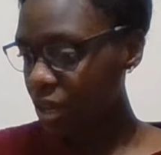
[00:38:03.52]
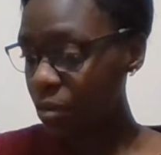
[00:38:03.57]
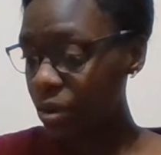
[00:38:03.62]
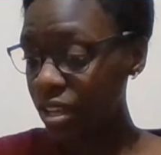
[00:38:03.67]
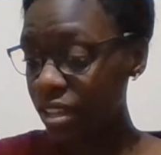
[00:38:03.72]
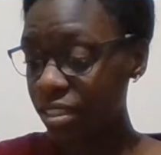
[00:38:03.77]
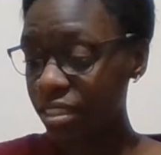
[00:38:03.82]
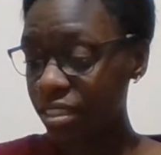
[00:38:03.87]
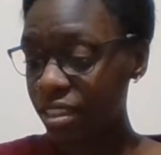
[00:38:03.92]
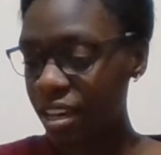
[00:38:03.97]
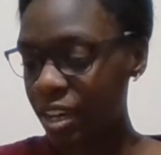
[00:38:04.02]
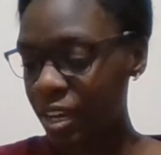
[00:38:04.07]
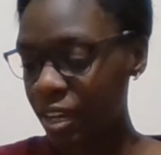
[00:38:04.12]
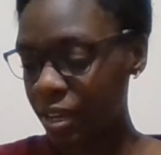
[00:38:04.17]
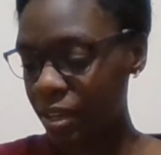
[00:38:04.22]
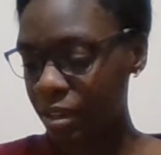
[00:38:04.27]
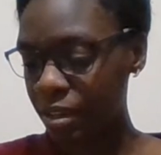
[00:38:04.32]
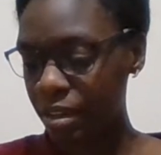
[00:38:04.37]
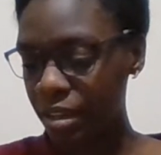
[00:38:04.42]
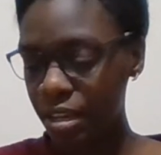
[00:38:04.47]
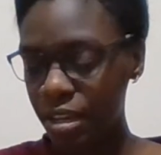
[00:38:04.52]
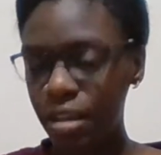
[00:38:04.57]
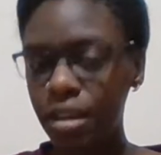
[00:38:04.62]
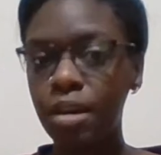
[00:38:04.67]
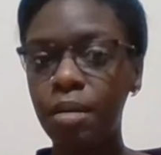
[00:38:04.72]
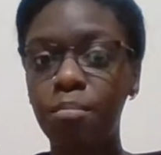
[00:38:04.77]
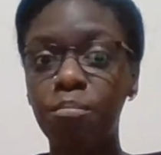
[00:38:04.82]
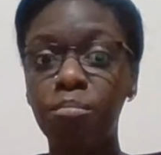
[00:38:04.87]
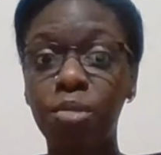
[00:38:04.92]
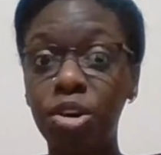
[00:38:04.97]
with
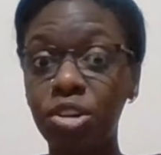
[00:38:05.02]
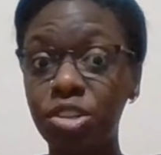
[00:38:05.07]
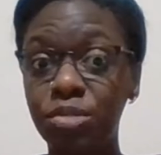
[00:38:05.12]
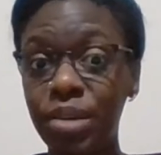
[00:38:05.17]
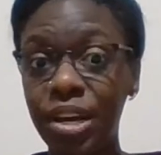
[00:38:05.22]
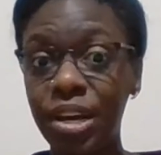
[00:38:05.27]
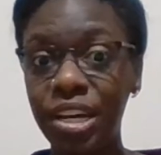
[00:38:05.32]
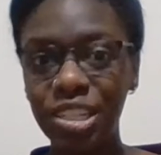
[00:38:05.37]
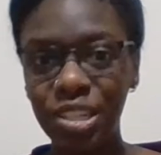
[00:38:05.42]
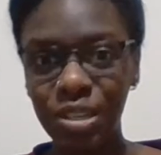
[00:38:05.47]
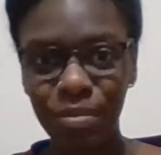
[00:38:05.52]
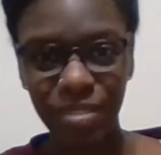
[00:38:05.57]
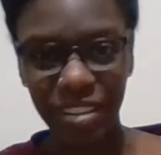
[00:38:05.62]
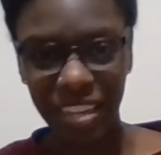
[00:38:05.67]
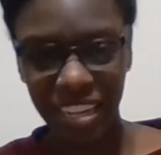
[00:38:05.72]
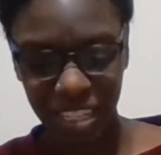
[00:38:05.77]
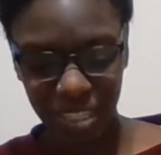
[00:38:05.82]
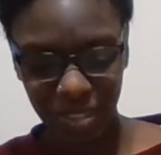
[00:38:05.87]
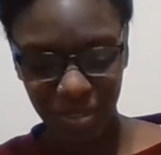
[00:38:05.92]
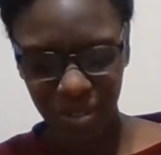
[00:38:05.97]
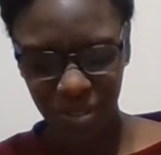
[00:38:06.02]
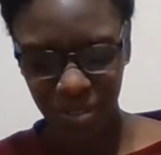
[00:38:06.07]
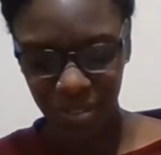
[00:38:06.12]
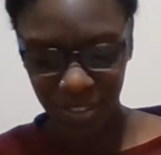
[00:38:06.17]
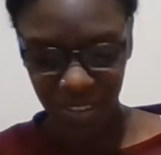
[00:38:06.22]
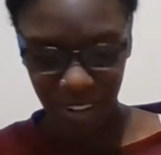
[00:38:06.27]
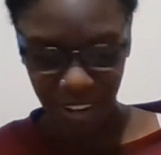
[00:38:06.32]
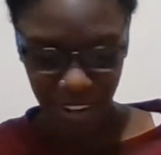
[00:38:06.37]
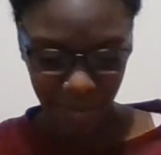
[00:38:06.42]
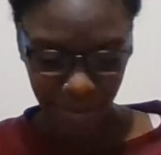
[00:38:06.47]
March matchup plans, which we'll
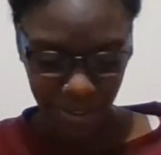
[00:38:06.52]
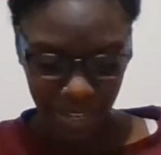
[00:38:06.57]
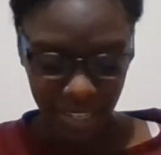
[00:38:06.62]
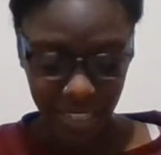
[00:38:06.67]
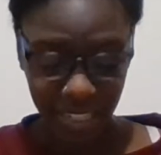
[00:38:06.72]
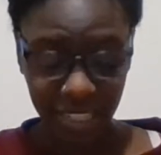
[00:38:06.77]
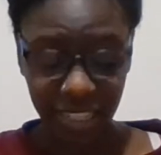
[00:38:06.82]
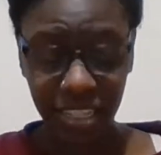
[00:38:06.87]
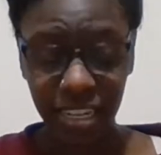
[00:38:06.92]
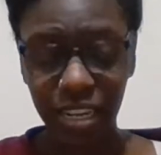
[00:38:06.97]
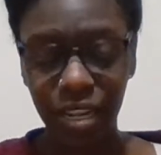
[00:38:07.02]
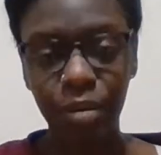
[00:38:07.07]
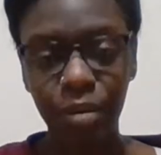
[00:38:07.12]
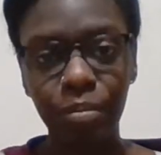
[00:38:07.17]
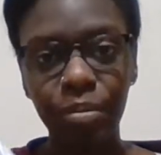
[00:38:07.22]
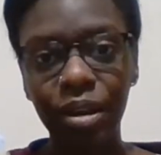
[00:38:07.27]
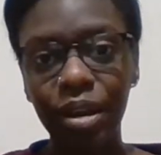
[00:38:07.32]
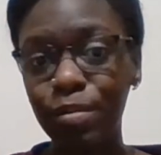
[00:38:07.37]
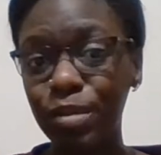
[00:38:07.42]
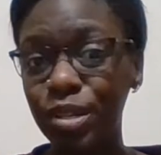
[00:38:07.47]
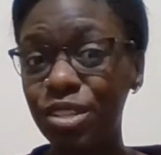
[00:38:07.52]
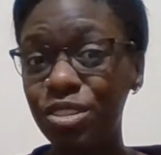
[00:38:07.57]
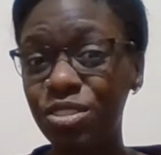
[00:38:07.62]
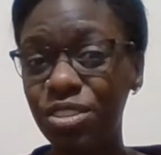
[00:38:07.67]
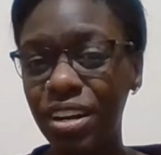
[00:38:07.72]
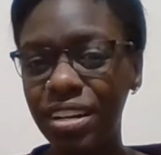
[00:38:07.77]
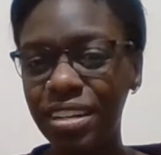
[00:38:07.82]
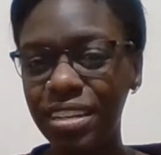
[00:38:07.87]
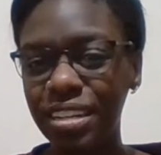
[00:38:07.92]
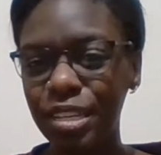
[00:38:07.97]
talk about in a second, but I'm going to
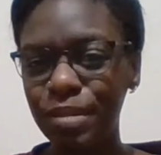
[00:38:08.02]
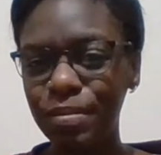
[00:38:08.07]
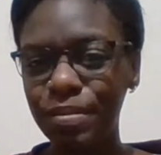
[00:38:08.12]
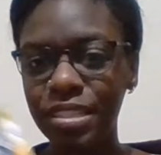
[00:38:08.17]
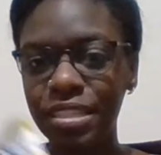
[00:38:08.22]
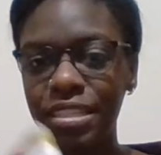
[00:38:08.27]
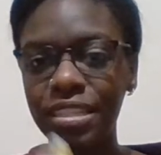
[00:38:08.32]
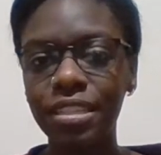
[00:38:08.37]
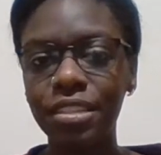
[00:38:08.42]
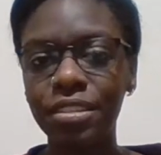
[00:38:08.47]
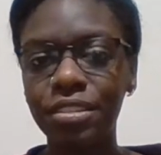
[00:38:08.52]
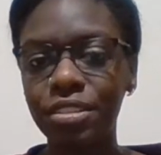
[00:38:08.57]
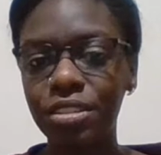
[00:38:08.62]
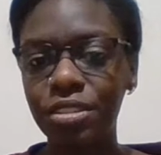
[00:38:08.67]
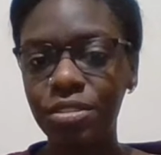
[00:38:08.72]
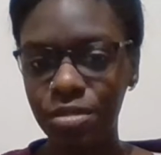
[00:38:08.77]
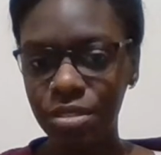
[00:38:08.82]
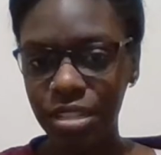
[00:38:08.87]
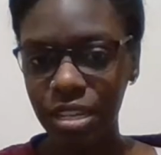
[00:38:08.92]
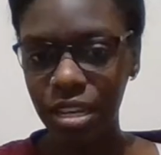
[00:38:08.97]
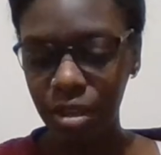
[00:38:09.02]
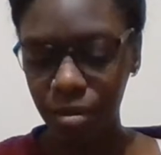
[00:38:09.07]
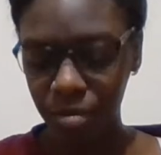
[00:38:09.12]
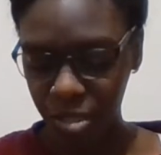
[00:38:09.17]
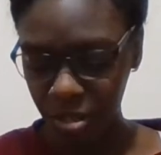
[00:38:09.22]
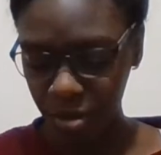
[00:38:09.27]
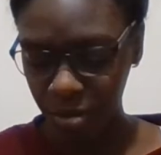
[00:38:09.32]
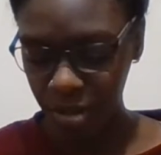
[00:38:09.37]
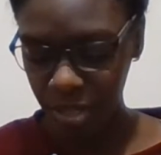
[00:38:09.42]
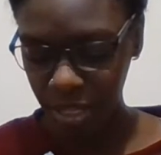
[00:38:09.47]
try to keep this in this Q-Snap
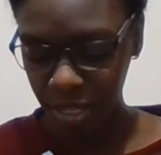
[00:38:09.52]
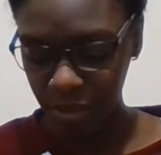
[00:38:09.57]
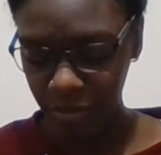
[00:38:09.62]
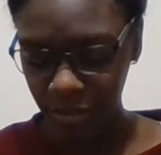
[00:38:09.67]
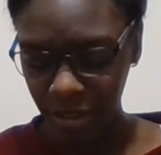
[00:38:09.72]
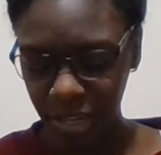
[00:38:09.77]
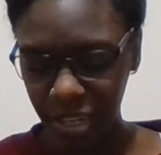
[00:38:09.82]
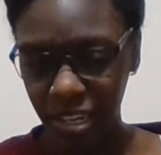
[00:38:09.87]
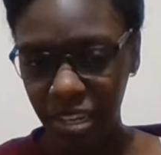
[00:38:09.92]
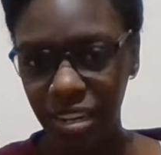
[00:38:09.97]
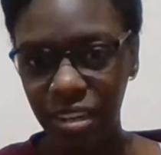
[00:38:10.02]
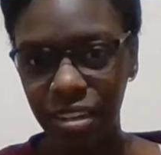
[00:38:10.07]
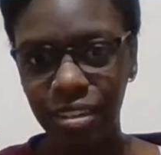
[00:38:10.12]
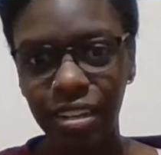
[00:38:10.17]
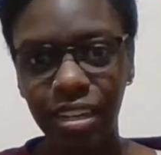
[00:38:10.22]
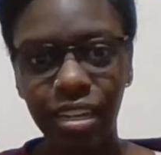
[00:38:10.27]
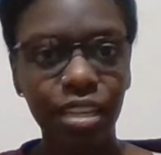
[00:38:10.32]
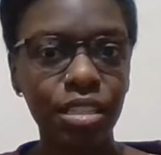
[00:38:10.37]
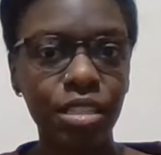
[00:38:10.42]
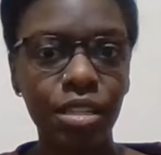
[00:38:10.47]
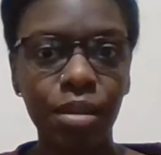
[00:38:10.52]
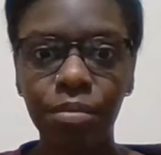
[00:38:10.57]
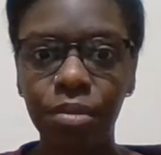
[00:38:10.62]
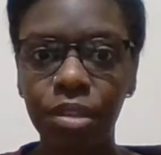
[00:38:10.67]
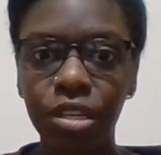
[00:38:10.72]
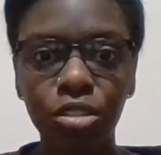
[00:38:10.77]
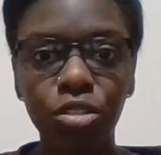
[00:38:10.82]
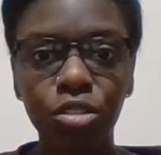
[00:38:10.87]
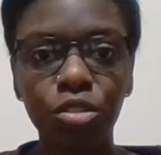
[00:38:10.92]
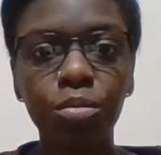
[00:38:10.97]
so that if I need like
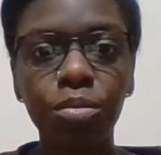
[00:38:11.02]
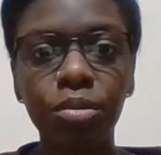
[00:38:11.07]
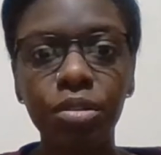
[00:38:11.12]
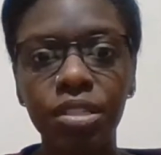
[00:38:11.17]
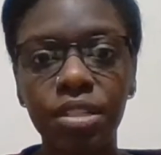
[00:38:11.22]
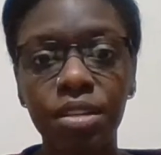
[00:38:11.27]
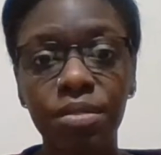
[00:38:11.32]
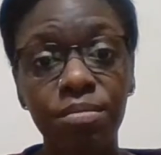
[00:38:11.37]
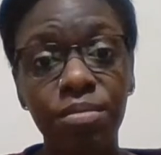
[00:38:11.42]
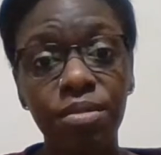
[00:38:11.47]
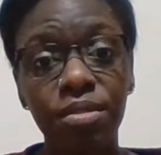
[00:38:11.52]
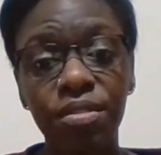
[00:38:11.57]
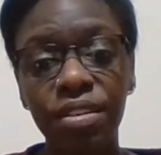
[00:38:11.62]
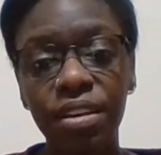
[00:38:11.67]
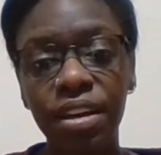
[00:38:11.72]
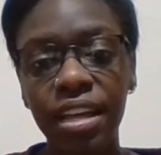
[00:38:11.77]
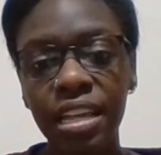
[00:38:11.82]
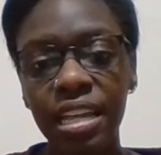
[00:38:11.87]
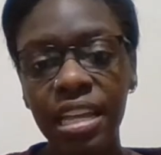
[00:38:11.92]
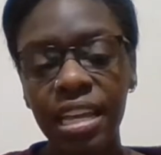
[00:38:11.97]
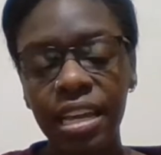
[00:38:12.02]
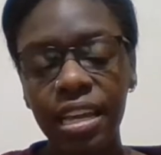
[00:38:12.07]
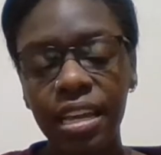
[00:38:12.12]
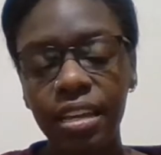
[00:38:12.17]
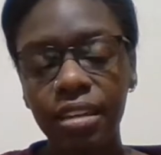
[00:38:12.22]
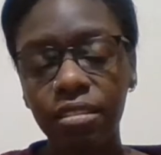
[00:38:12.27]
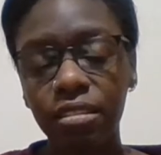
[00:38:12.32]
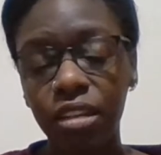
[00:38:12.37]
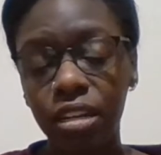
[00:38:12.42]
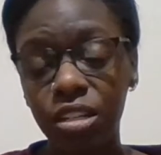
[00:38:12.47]
something super simple
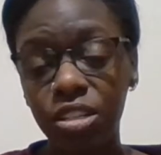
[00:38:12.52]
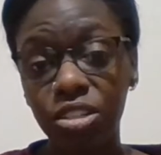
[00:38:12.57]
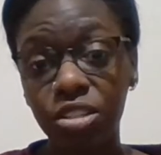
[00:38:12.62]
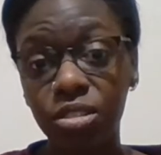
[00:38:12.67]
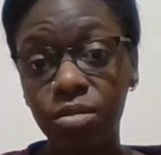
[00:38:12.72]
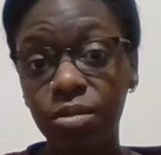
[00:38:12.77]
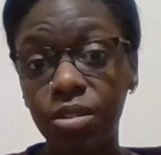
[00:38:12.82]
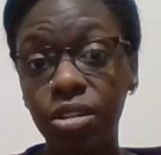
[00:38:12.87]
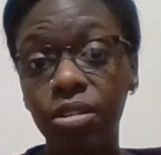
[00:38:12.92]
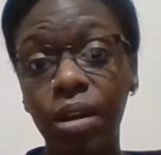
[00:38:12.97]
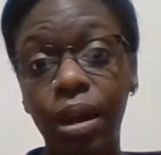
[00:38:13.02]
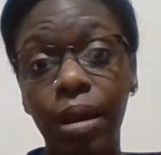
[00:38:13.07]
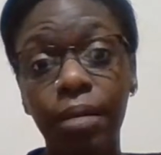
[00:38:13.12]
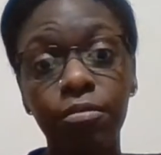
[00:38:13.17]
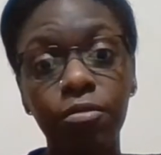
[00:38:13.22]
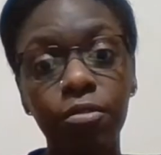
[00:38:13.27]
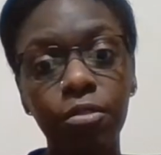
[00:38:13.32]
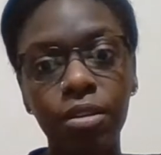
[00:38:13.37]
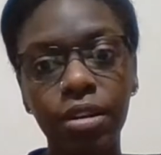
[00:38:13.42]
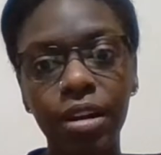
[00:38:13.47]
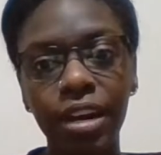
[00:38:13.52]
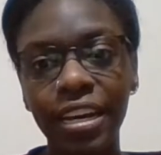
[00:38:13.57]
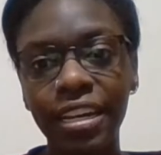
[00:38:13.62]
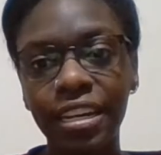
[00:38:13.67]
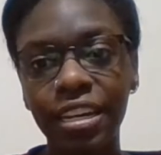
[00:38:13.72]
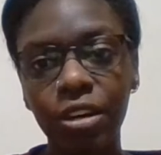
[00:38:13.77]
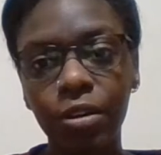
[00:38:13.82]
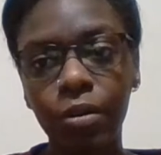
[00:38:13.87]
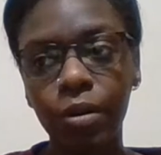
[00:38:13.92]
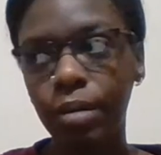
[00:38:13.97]
that I just want to grab for, I
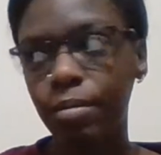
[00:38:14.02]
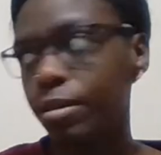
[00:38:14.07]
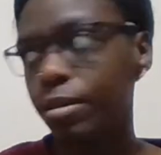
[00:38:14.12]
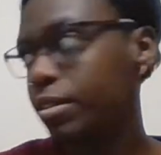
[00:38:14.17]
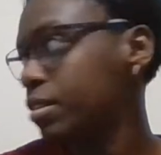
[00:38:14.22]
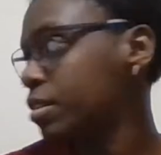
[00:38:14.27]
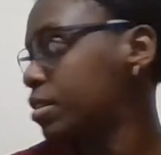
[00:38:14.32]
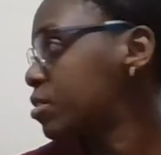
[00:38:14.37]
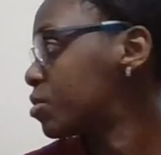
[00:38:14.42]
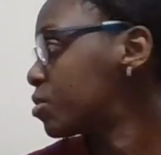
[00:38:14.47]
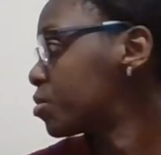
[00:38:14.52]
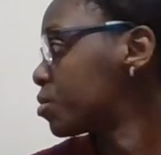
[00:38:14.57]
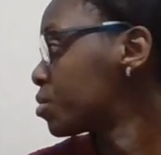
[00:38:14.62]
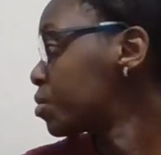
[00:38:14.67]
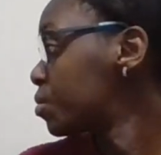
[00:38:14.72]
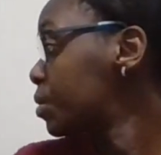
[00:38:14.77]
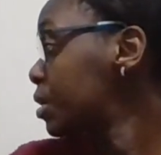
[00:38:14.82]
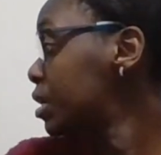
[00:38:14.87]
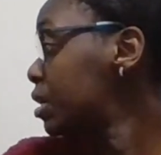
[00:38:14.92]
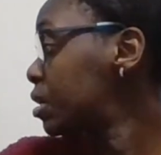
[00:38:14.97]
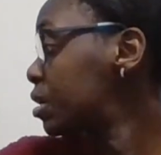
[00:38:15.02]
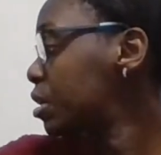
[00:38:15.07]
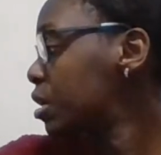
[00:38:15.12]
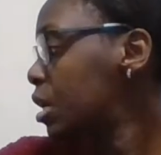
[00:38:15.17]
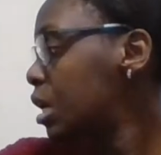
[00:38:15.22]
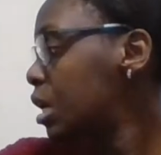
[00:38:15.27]
can grab on this through the week.